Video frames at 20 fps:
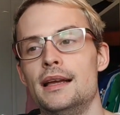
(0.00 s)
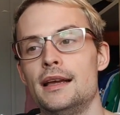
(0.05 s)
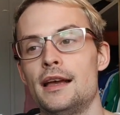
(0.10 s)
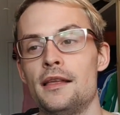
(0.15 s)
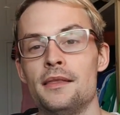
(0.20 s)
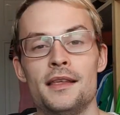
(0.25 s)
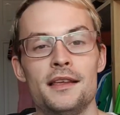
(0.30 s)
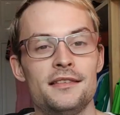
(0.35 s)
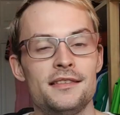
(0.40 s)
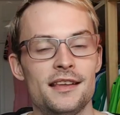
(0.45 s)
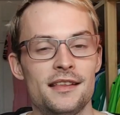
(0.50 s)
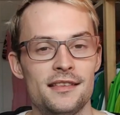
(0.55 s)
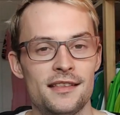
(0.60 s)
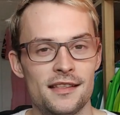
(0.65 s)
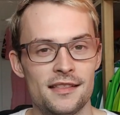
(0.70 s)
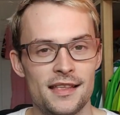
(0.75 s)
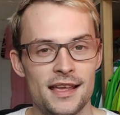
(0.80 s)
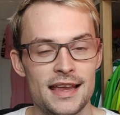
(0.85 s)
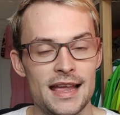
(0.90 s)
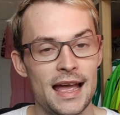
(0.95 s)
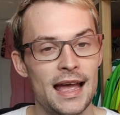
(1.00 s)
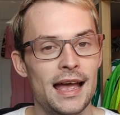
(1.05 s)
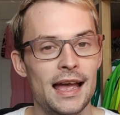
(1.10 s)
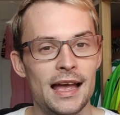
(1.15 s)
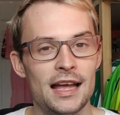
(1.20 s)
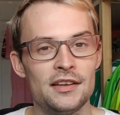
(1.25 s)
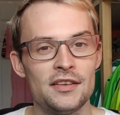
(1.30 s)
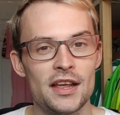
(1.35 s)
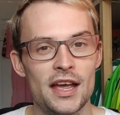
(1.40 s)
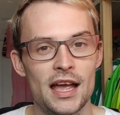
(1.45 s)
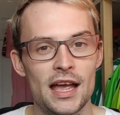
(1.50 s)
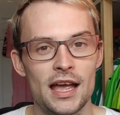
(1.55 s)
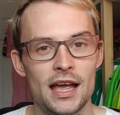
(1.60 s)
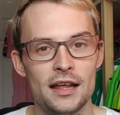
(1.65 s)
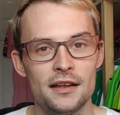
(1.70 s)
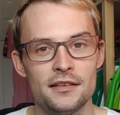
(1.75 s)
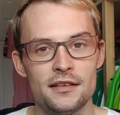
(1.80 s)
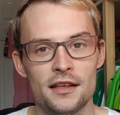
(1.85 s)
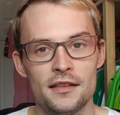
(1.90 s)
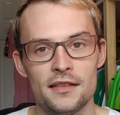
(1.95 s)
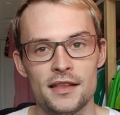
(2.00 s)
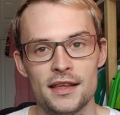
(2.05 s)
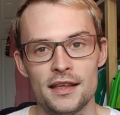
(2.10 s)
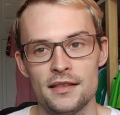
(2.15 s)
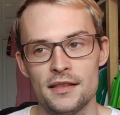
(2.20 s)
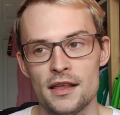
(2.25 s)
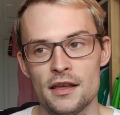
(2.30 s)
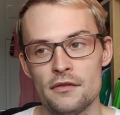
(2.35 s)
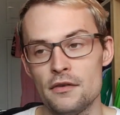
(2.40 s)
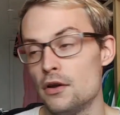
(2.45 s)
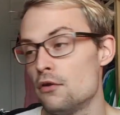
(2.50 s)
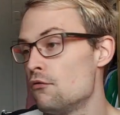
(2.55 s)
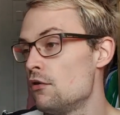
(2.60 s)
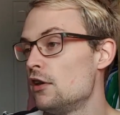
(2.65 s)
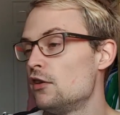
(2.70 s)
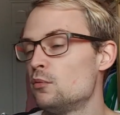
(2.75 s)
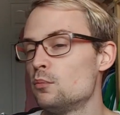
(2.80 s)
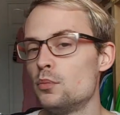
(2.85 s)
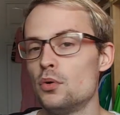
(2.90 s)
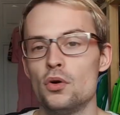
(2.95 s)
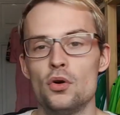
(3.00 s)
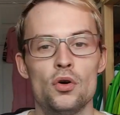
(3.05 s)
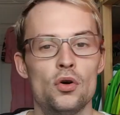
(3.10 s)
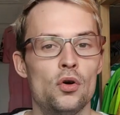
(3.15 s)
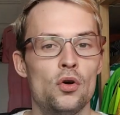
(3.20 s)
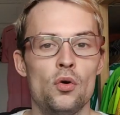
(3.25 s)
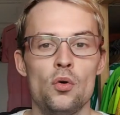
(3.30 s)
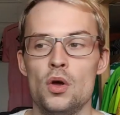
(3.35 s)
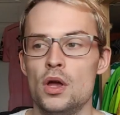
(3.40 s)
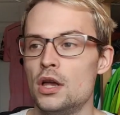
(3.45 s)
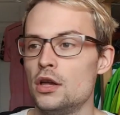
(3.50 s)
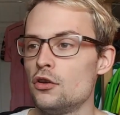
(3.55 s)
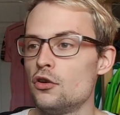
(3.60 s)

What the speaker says: And they said that they had, and that they're very reasonable,